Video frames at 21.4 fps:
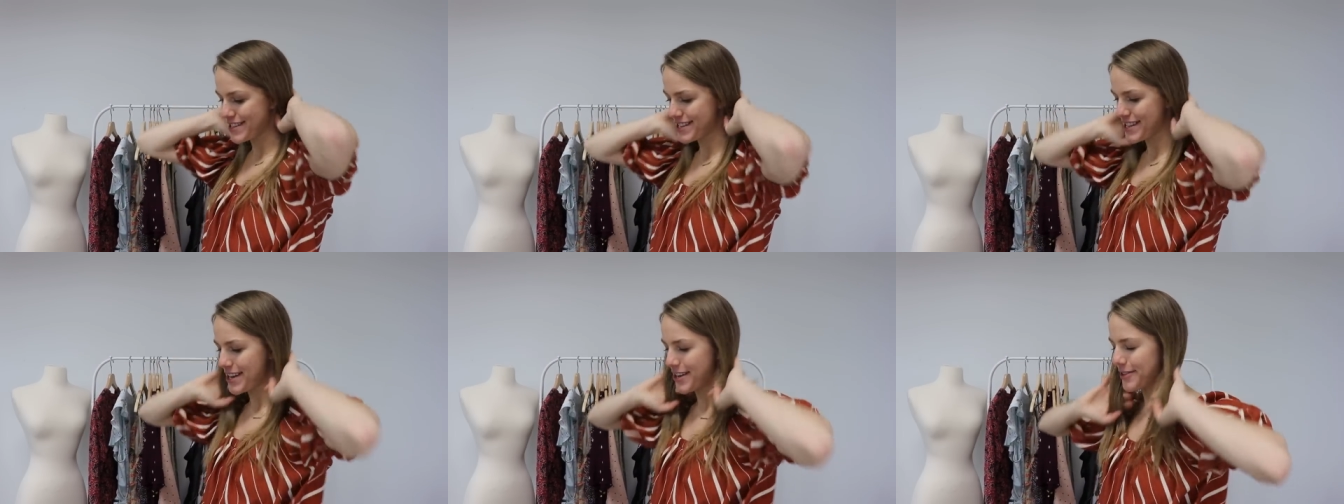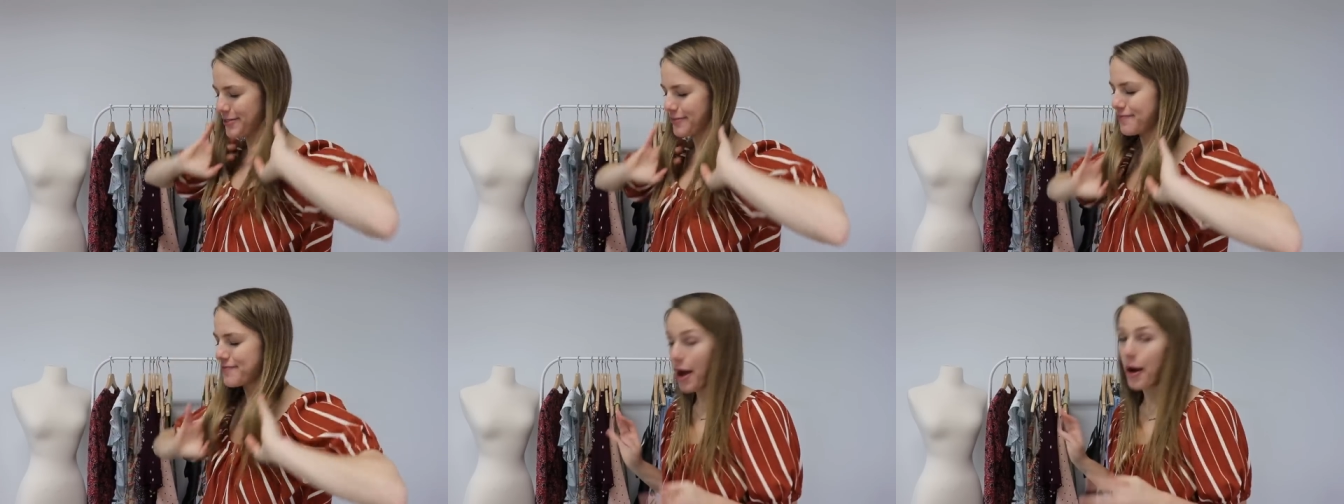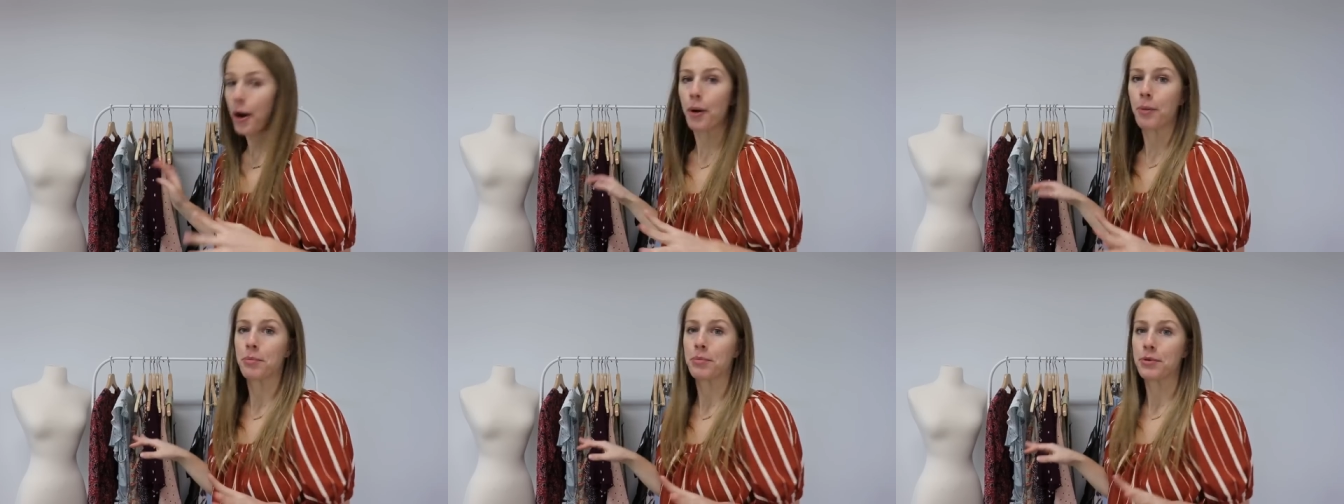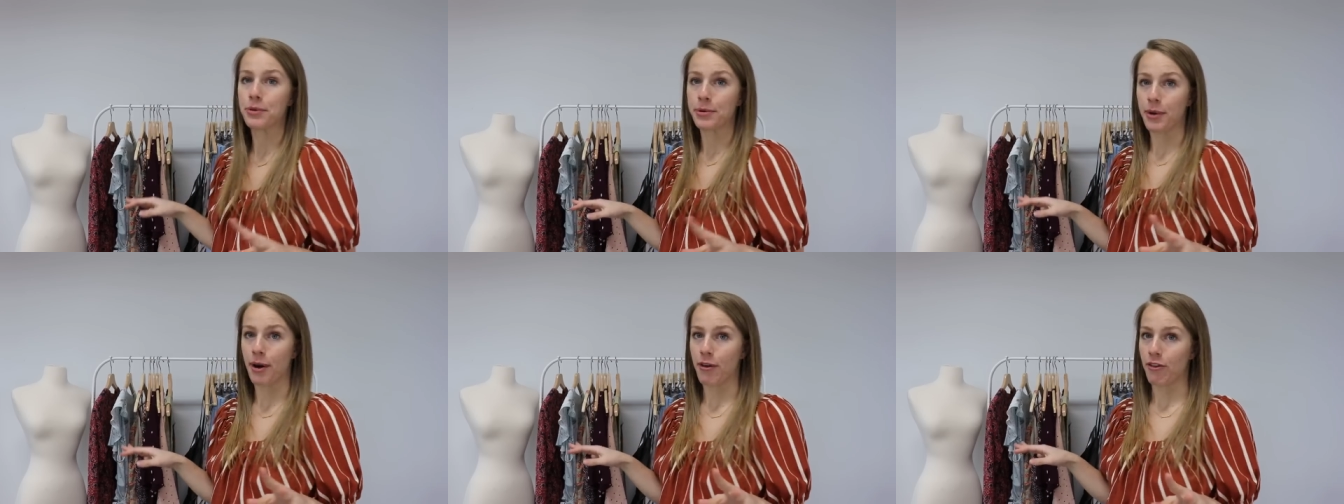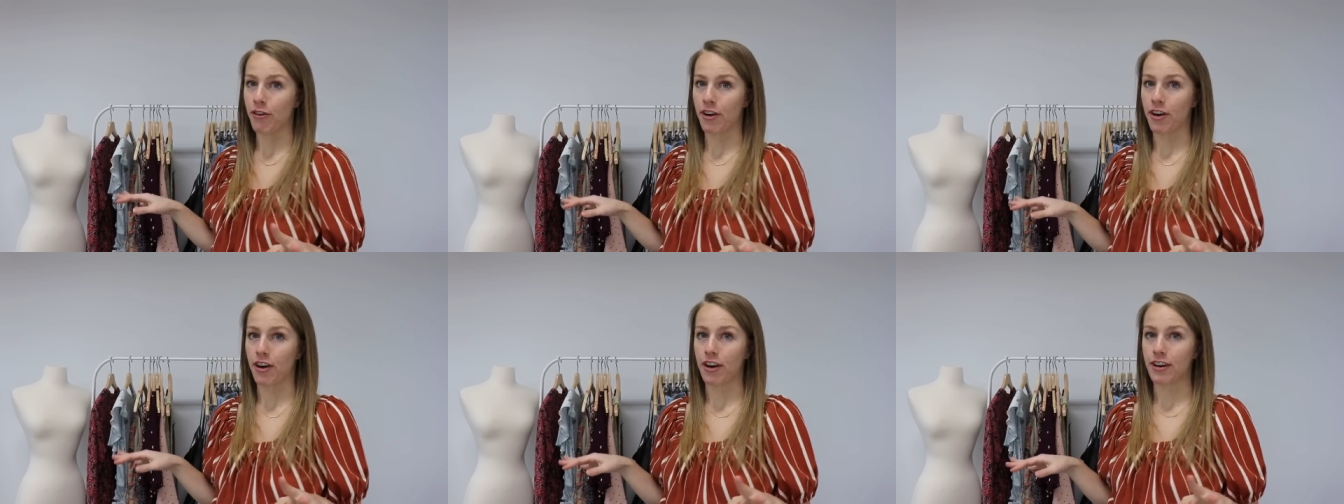So I hope
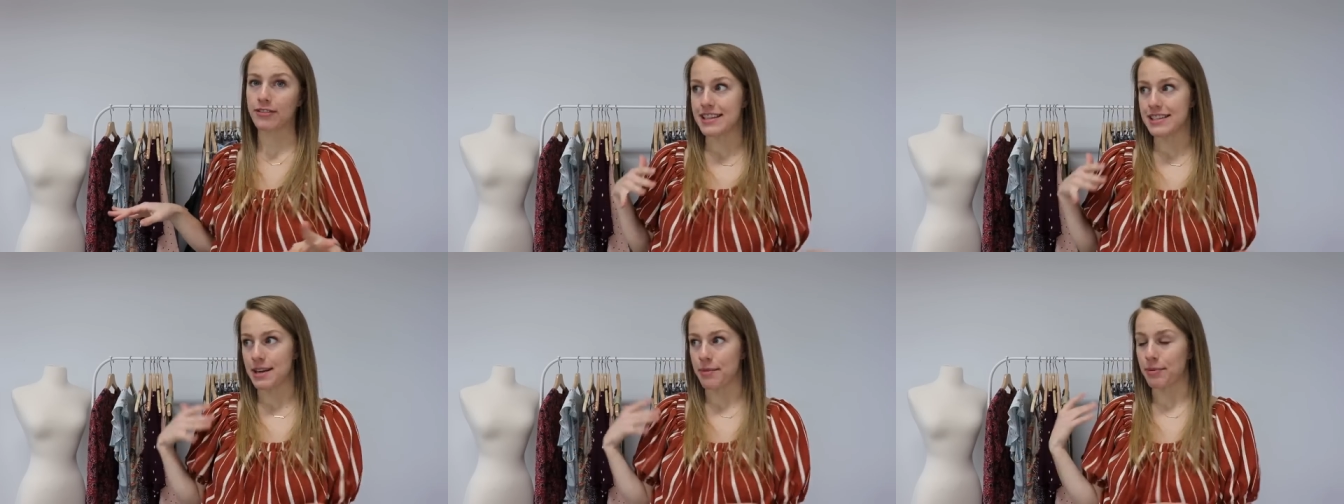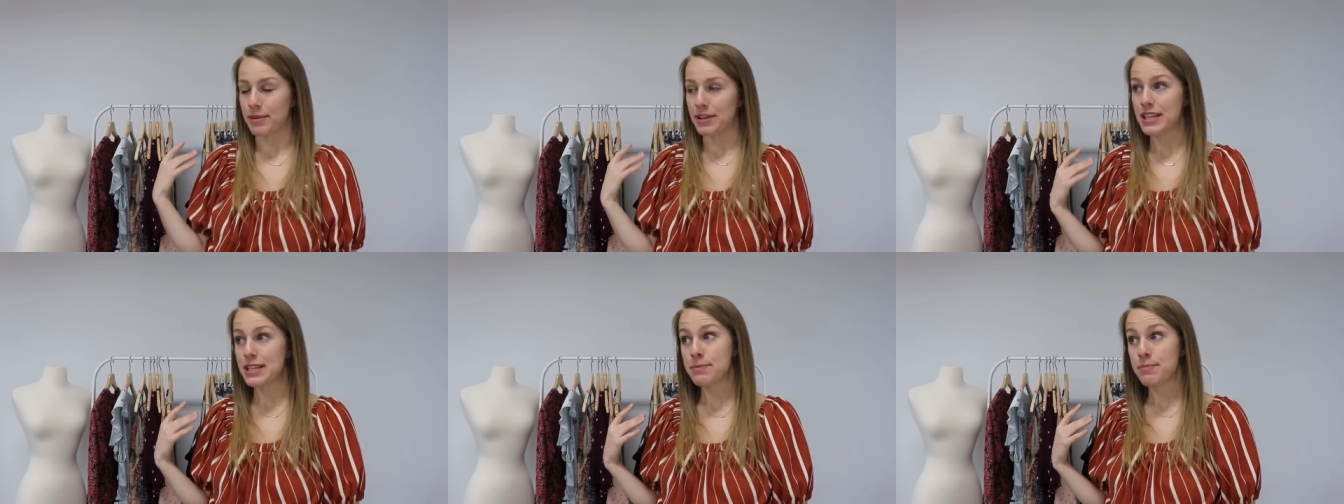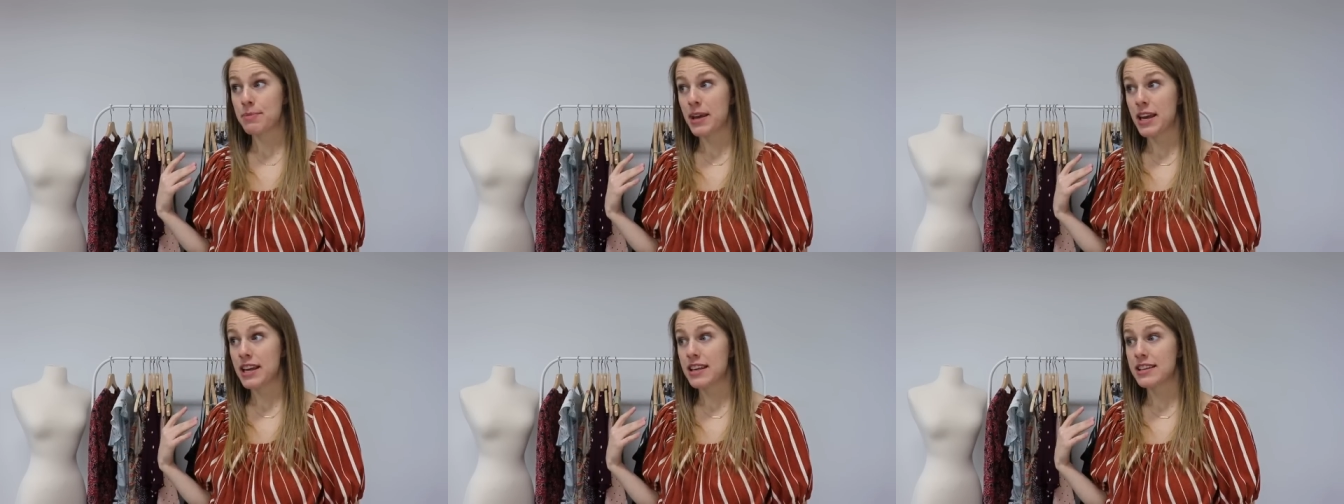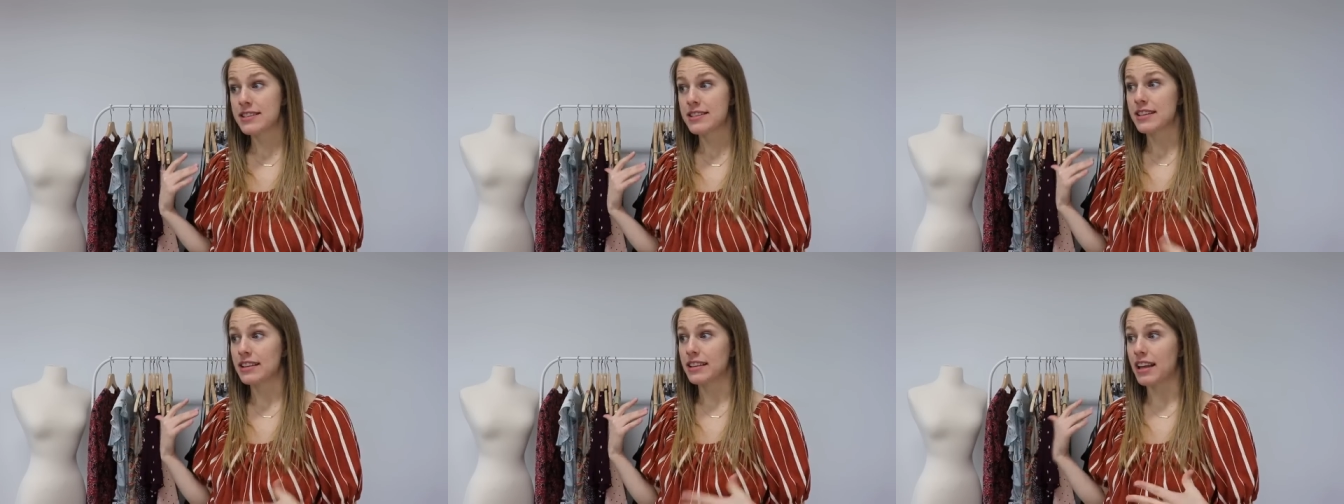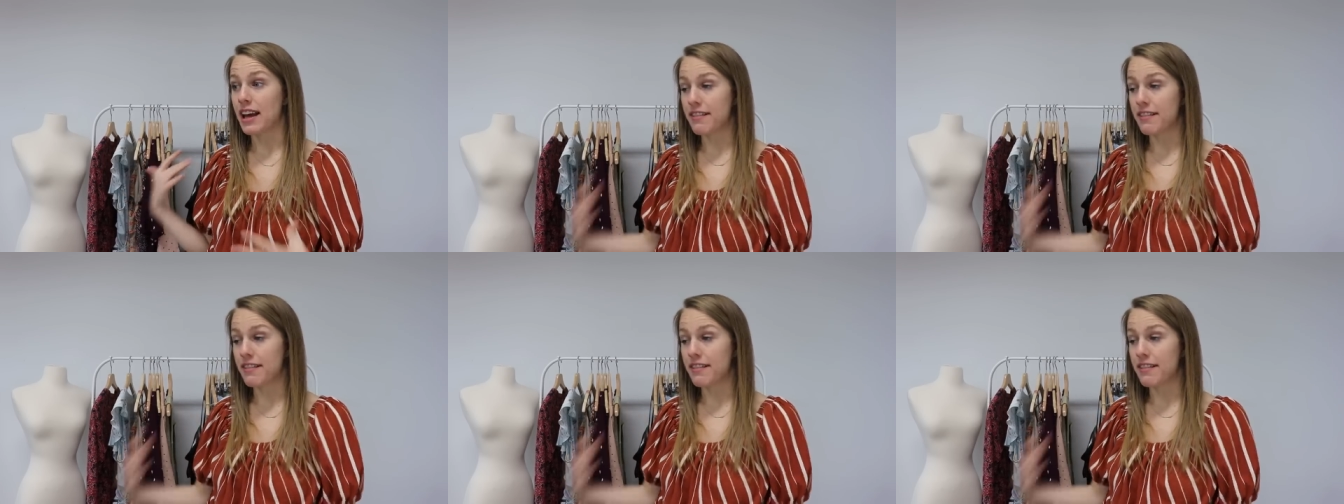whoever ends up with this piece